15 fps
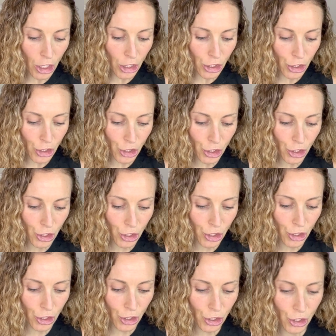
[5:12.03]

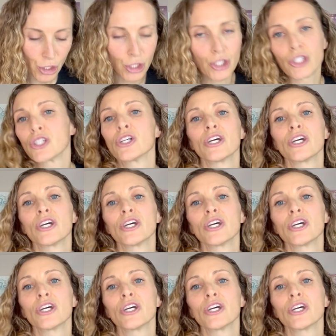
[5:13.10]
sh,